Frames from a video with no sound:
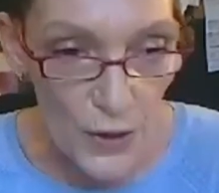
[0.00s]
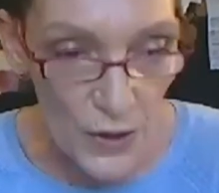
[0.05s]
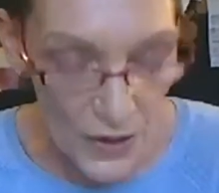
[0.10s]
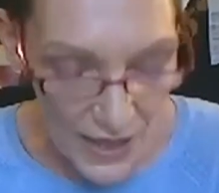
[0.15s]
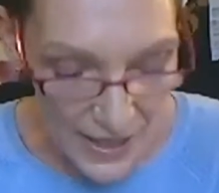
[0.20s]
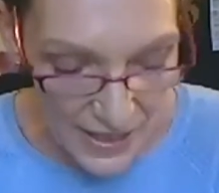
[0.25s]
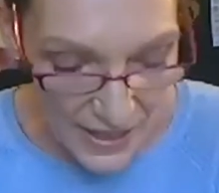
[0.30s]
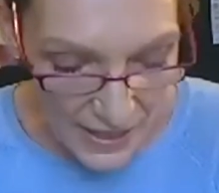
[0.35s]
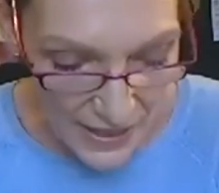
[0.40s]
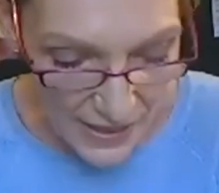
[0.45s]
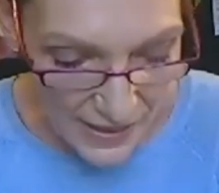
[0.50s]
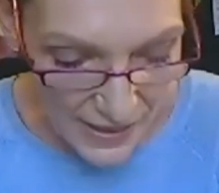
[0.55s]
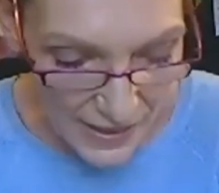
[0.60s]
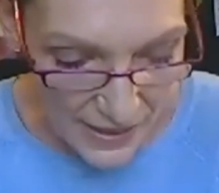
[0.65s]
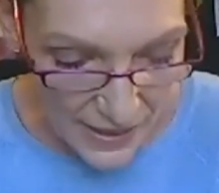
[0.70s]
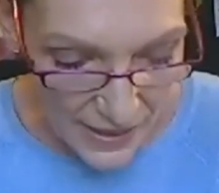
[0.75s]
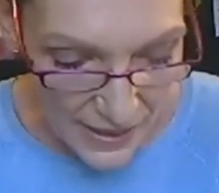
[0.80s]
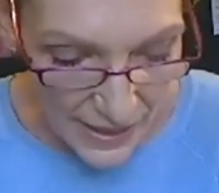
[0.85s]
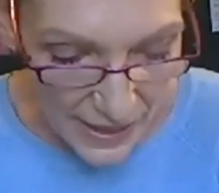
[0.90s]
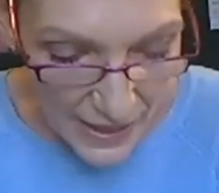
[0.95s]

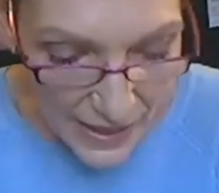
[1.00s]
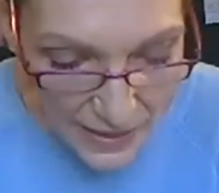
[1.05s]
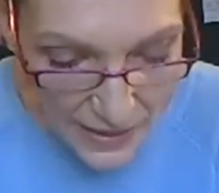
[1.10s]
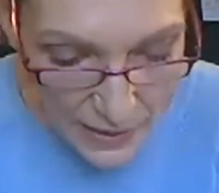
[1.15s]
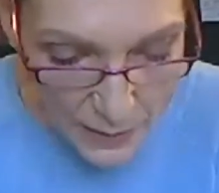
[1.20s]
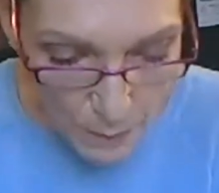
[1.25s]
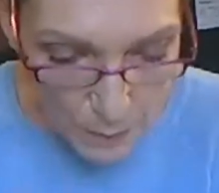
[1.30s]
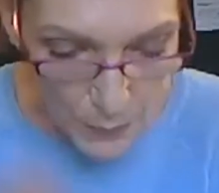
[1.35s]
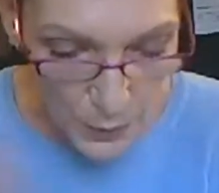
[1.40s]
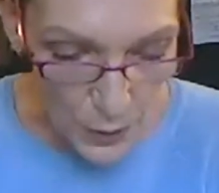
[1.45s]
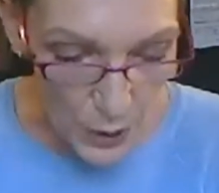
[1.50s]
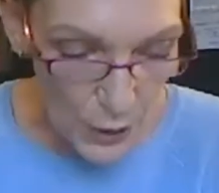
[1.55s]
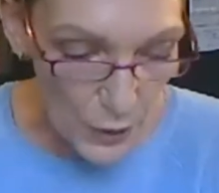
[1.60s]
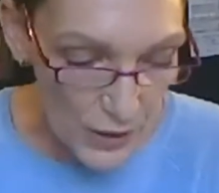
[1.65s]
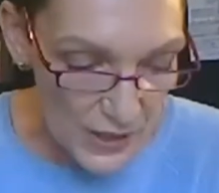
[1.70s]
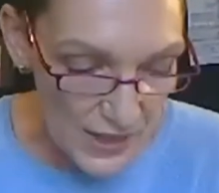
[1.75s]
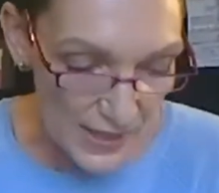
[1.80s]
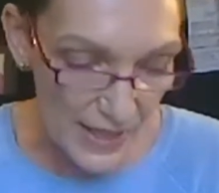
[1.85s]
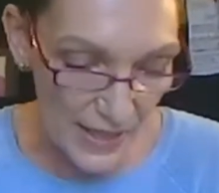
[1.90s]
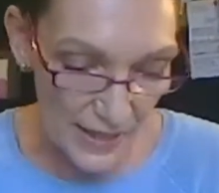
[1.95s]
these hidden
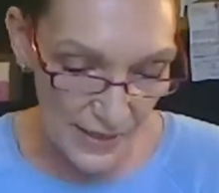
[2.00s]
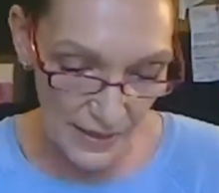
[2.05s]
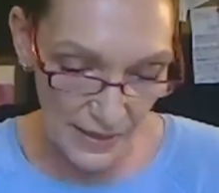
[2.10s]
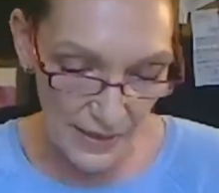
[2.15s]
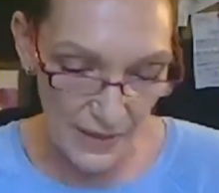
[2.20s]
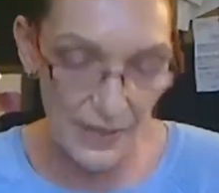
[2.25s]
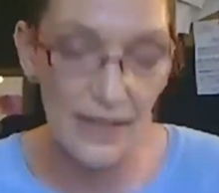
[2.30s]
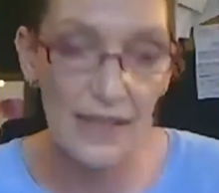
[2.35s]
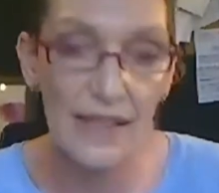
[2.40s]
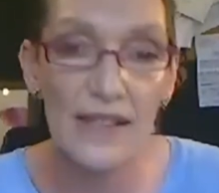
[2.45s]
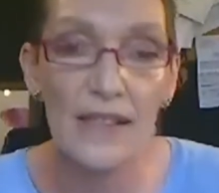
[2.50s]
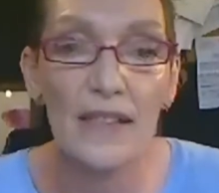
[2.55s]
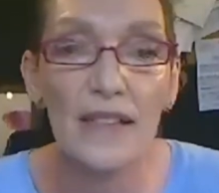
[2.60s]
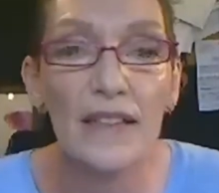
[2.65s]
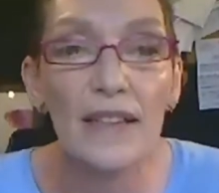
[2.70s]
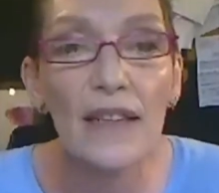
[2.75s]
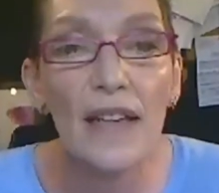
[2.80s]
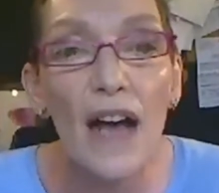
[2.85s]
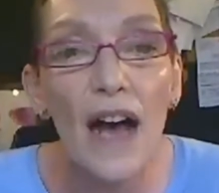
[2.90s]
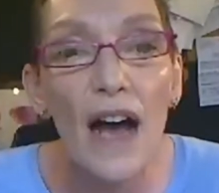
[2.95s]
processes that
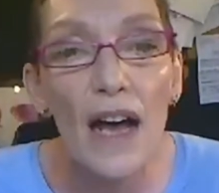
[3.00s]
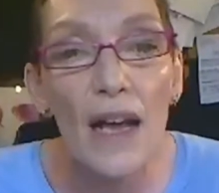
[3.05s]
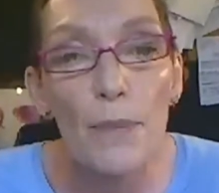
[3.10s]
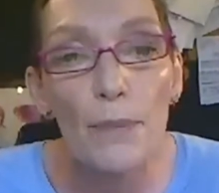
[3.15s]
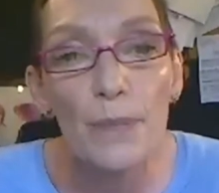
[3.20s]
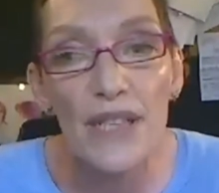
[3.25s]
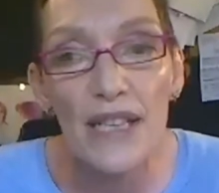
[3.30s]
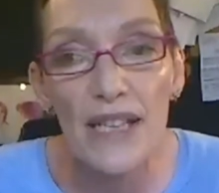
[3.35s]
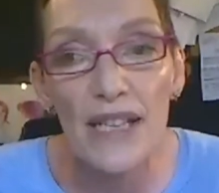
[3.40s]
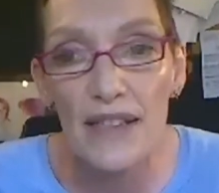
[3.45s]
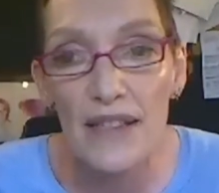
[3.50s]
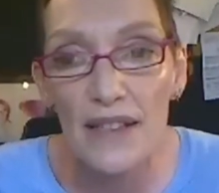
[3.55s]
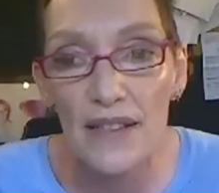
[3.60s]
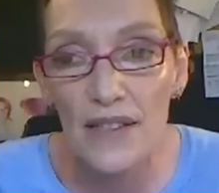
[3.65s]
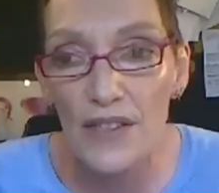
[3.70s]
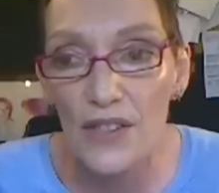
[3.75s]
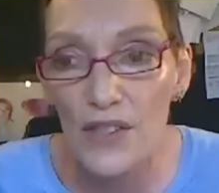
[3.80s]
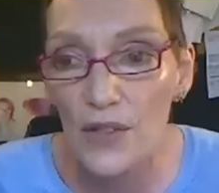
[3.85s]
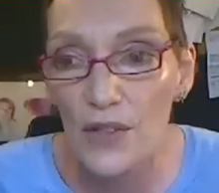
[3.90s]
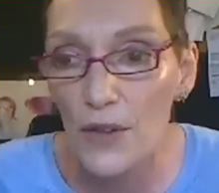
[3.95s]
lie beneath the
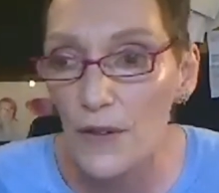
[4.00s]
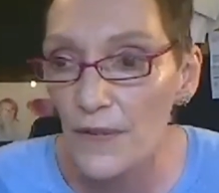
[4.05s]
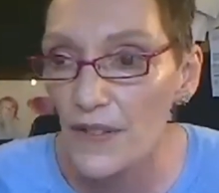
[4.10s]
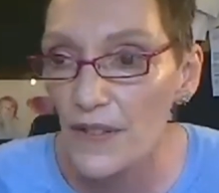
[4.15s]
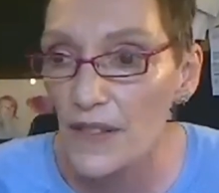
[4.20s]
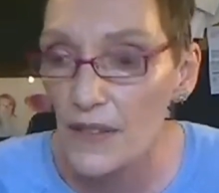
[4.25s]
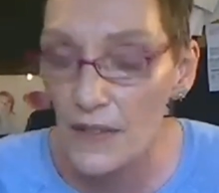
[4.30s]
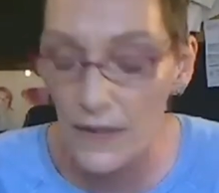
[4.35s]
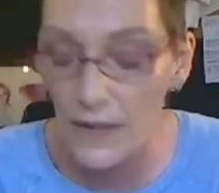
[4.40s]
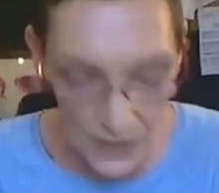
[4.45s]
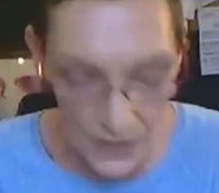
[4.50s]
surface of